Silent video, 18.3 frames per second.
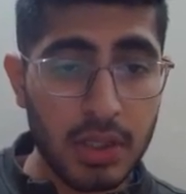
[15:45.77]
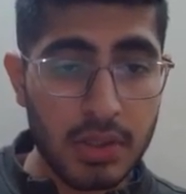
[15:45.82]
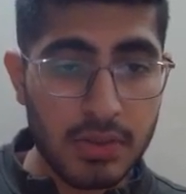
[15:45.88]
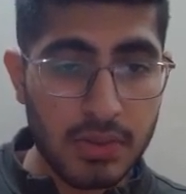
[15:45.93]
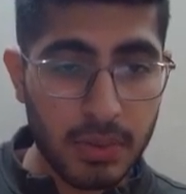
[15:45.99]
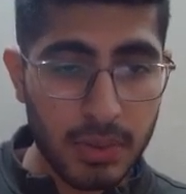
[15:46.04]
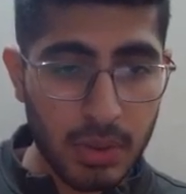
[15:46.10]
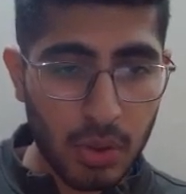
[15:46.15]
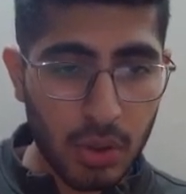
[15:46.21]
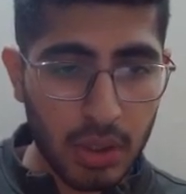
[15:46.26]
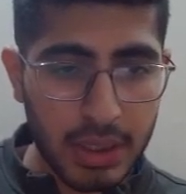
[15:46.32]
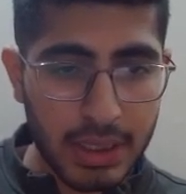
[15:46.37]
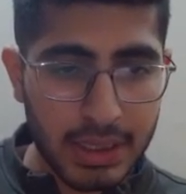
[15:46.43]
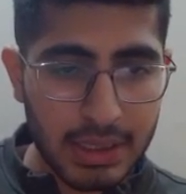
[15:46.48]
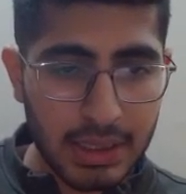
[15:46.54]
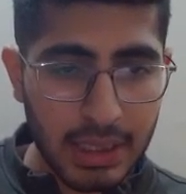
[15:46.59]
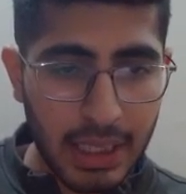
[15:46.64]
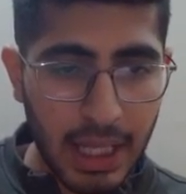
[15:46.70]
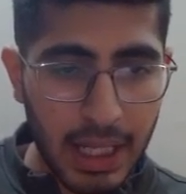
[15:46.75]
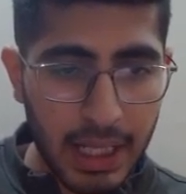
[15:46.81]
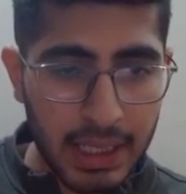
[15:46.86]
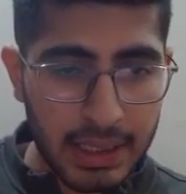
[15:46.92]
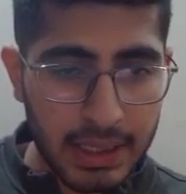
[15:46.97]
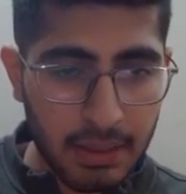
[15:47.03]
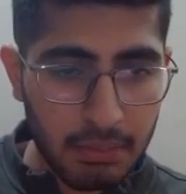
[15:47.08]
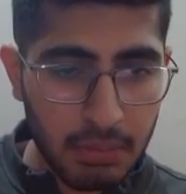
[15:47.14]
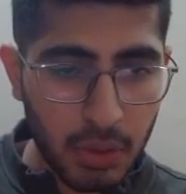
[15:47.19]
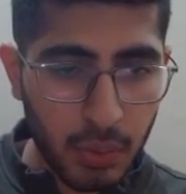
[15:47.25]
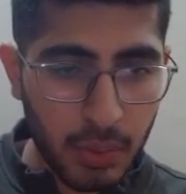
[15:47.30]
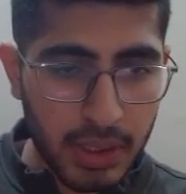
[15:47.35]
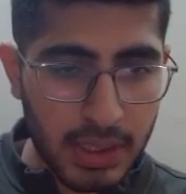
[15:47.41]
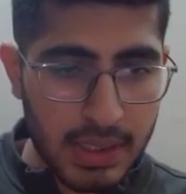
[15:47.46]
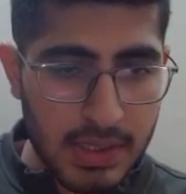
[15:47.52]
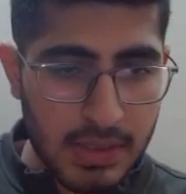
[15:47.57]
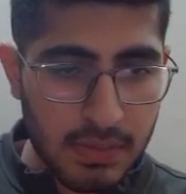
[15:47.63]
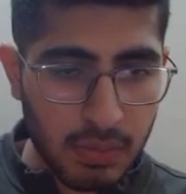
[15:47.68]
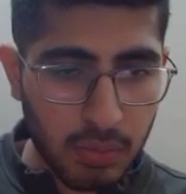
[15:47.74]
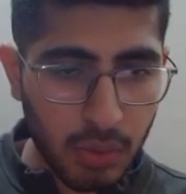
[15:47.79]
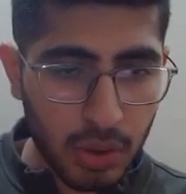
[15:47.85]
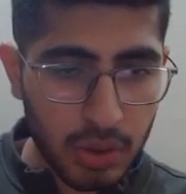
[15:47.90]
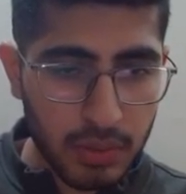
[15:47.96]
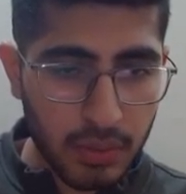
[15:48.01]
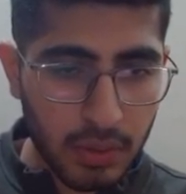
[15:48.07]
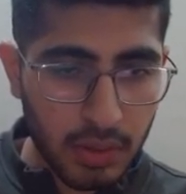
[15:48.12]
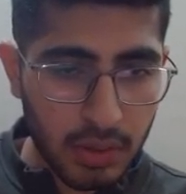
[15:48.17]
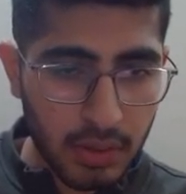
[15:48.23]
So in CONCAT_WS, what